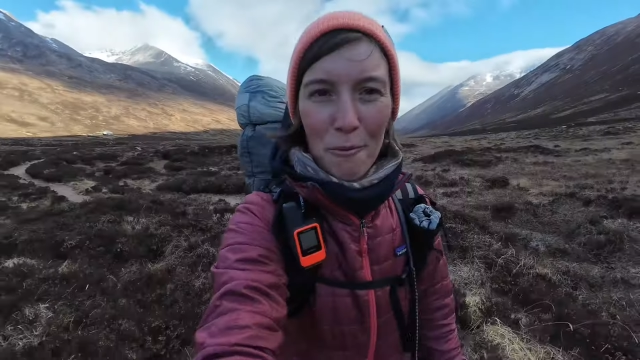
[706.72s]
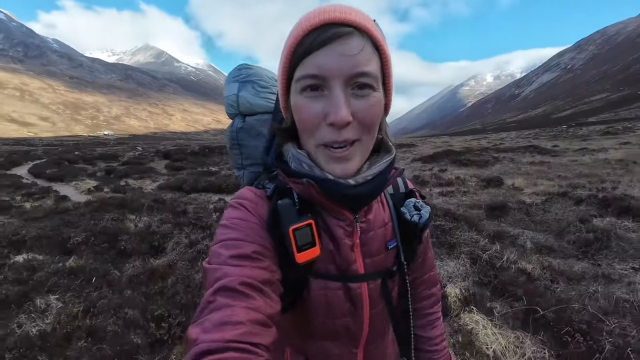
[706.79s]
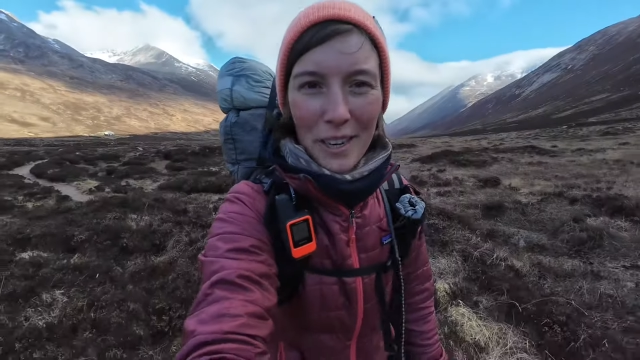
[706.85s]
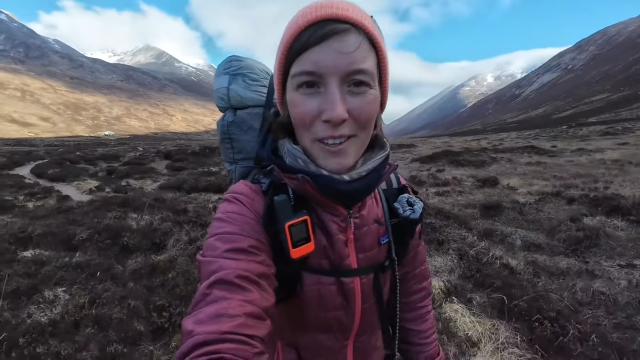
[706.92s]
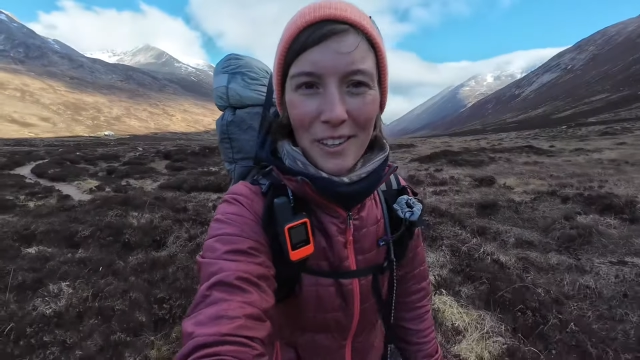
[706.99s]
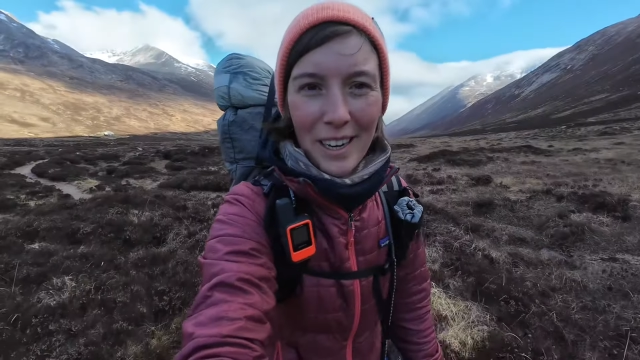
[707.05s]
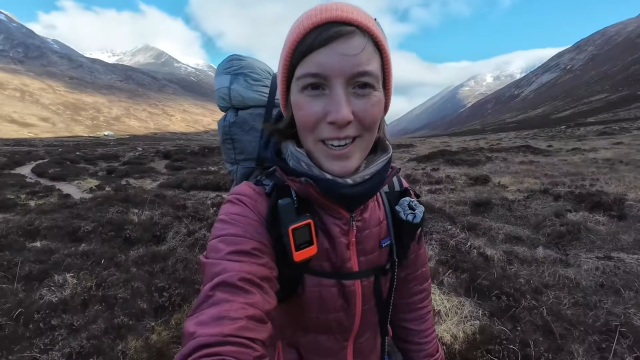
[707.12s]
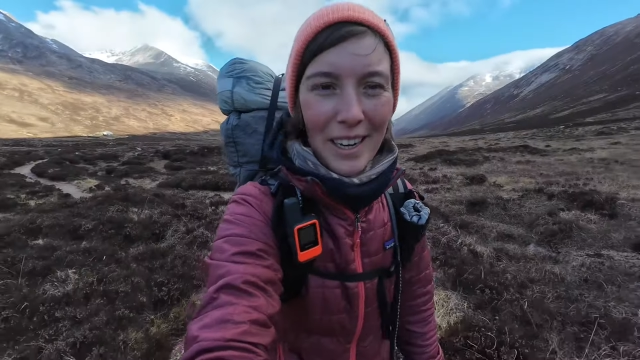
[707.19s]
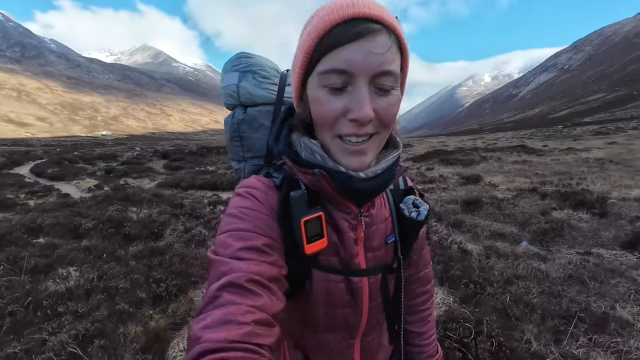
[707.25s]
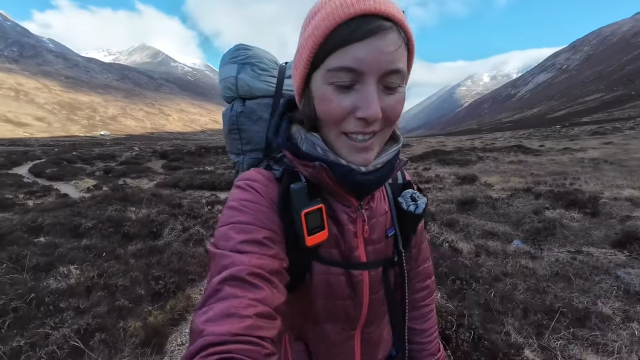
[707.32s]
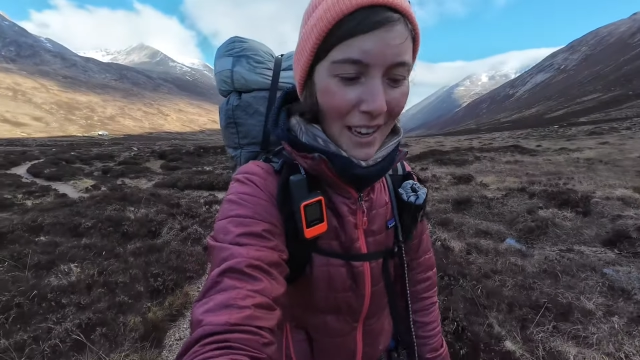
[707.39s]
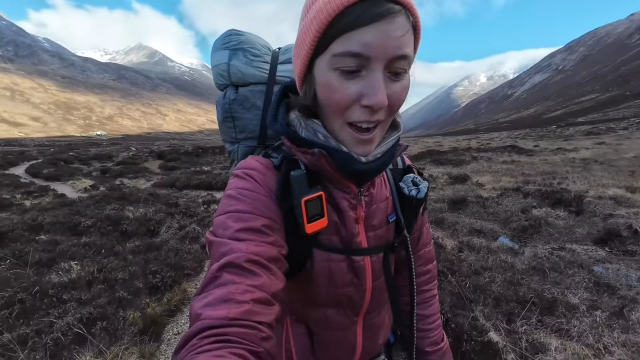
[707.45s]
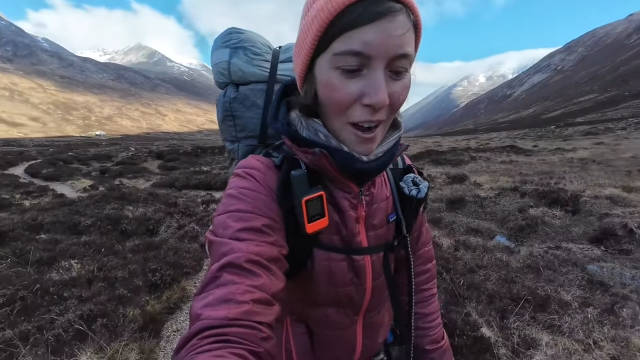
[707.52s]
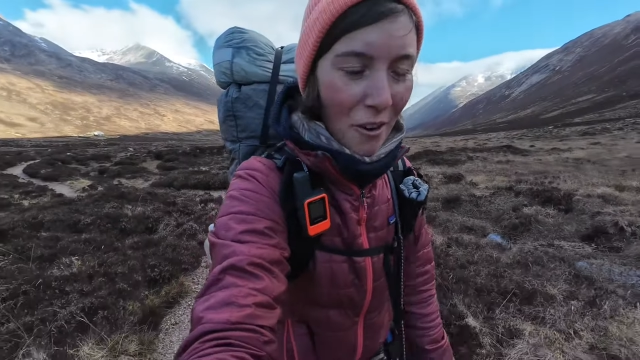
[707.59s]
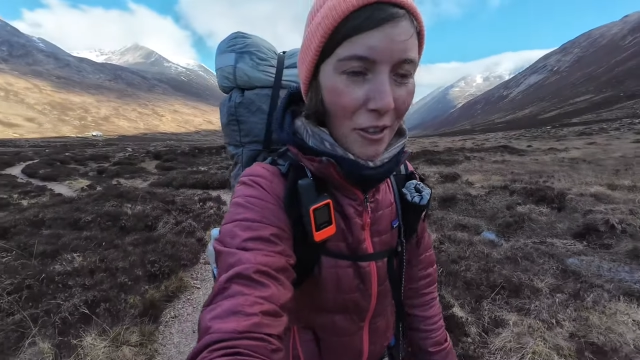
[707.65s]
We're
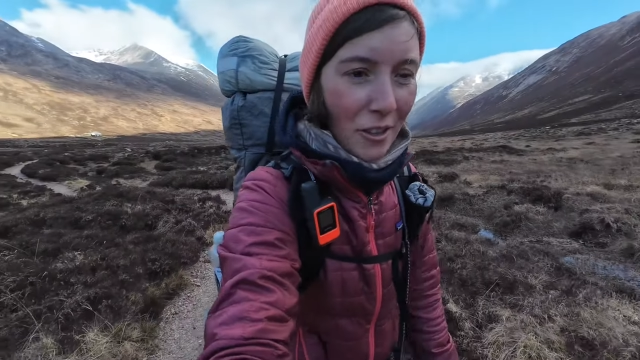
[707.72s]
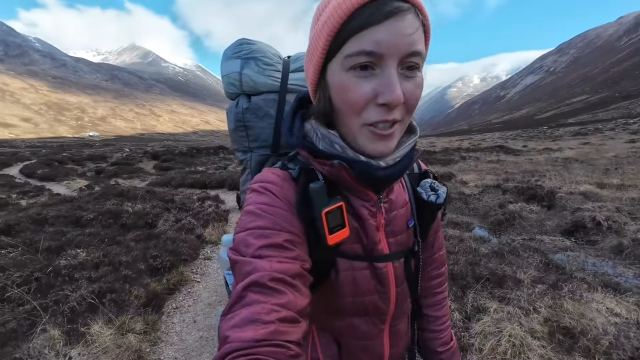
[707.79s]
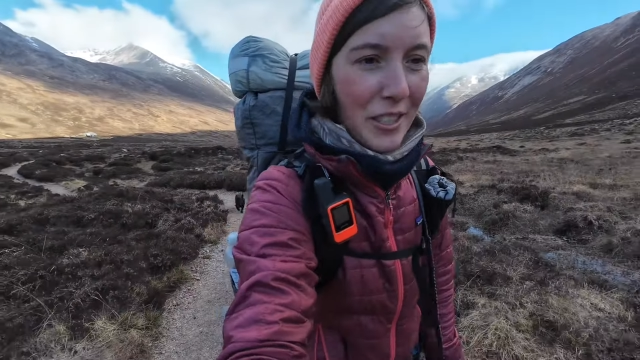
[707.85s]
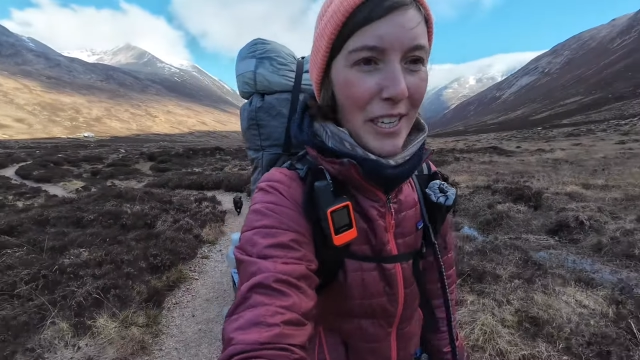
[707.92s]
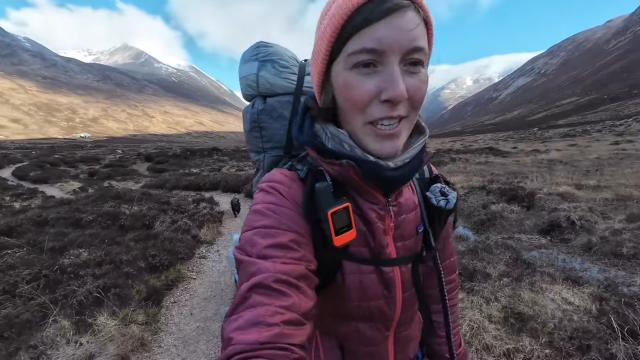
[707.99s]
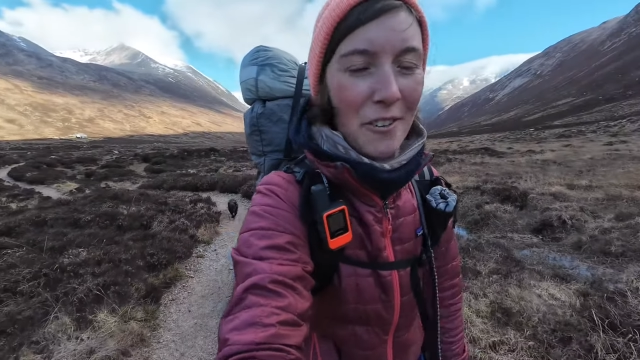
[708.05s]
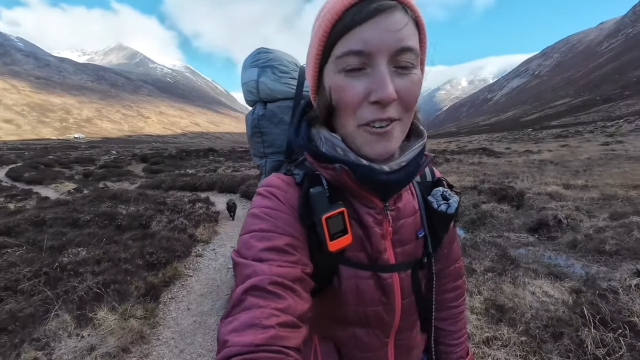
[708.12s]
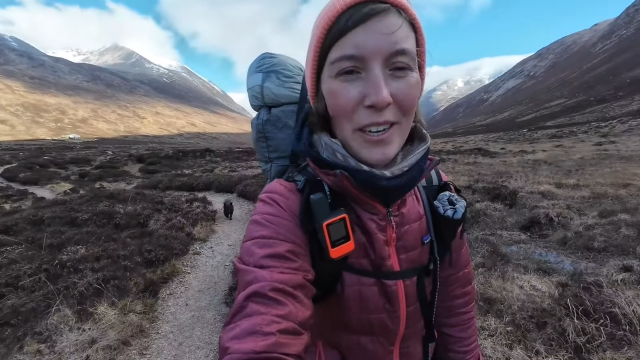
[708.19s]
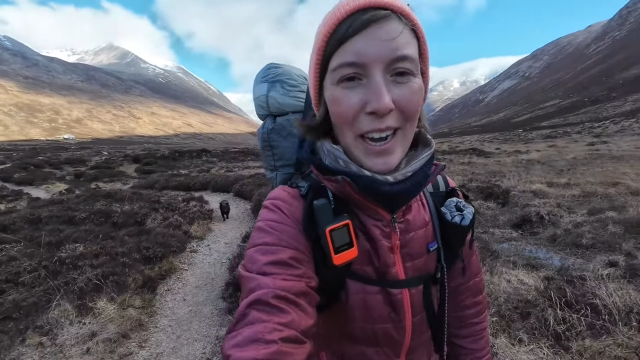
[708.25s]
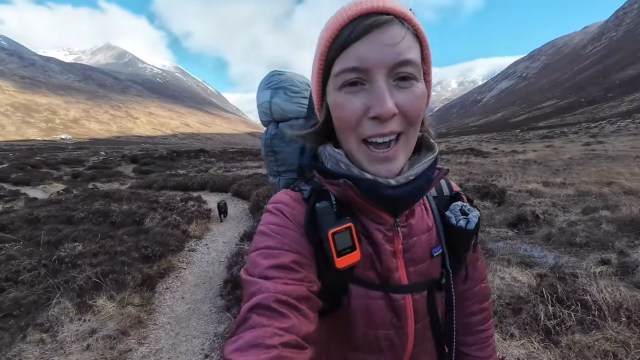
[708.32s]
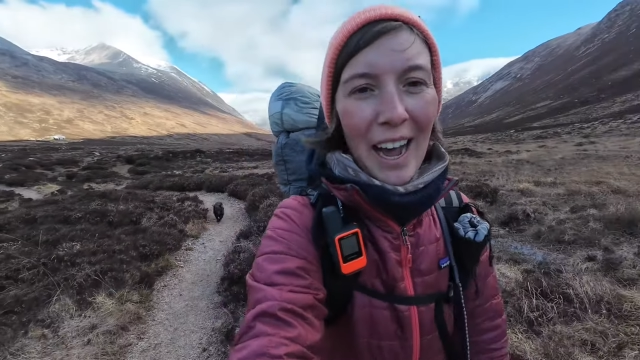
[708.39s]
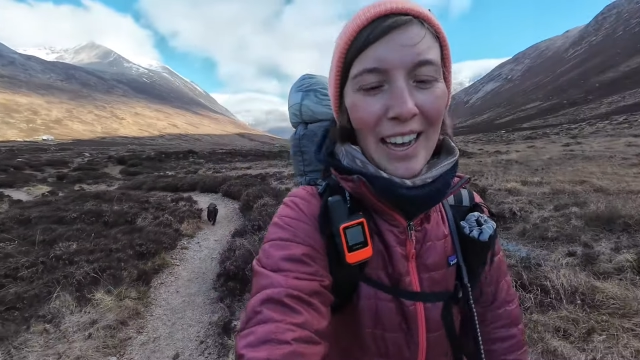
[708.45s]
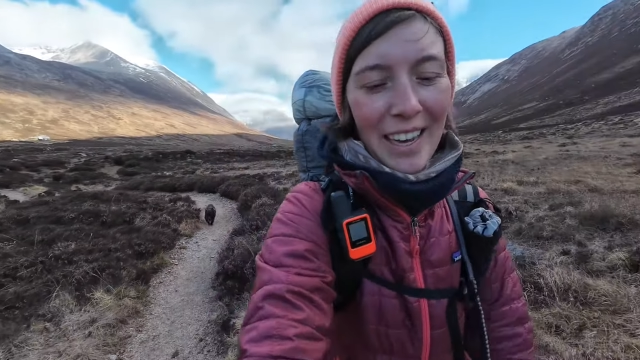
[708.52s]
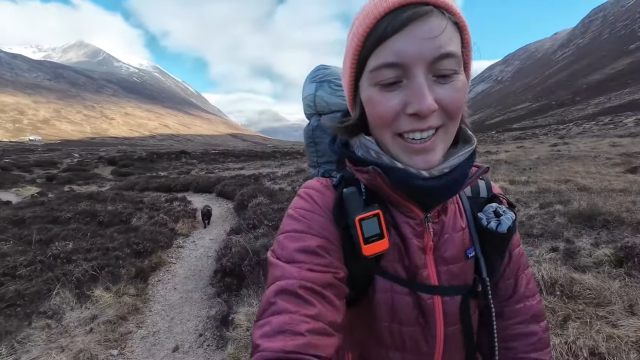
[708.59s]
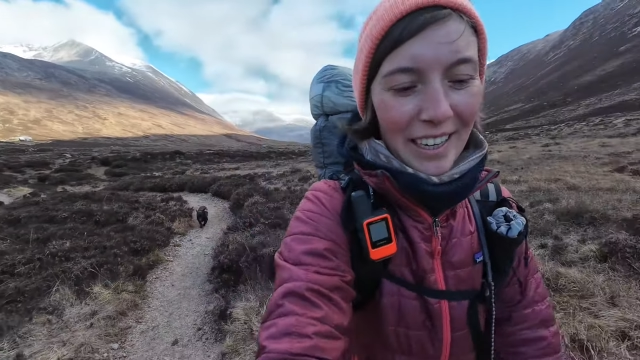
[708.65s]
now continuing
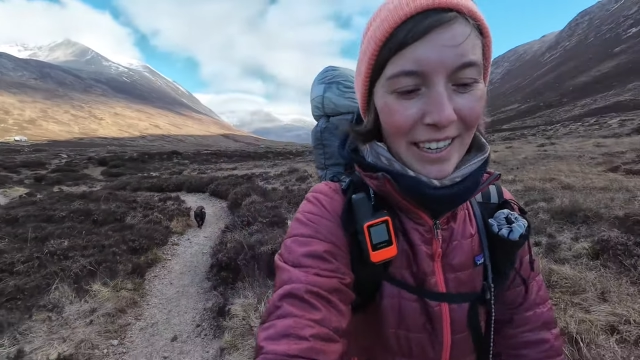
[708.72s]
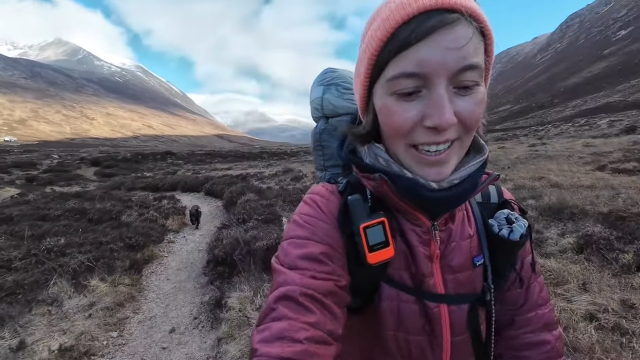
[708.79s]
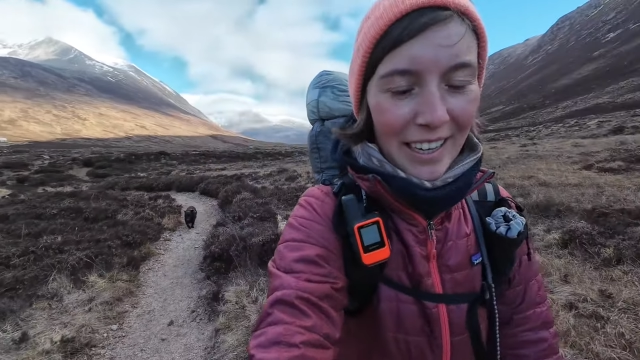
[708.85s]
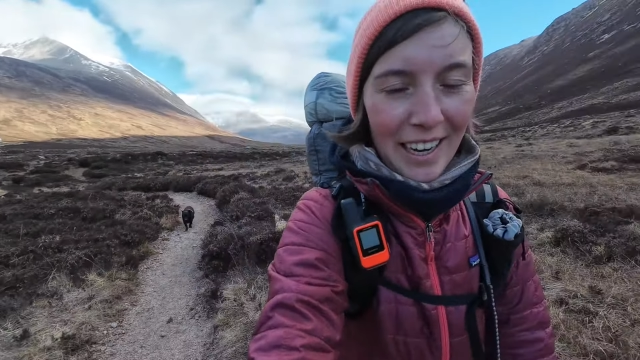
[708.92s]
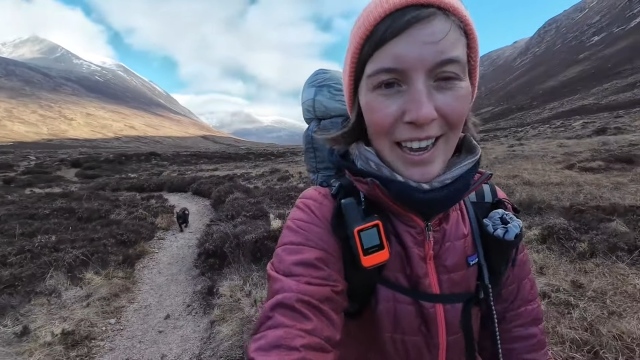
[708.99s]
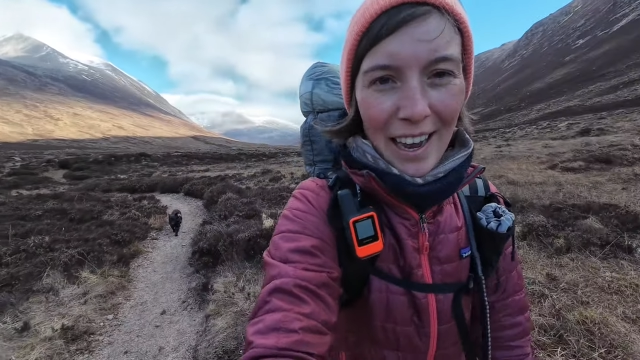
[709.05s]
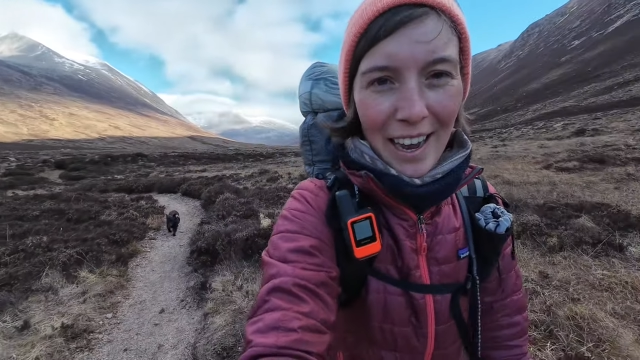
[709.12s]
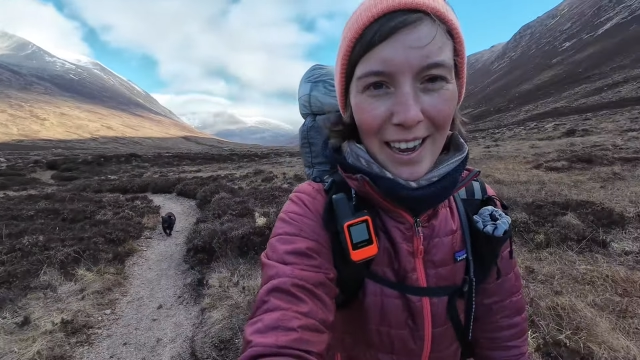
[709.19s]
hiking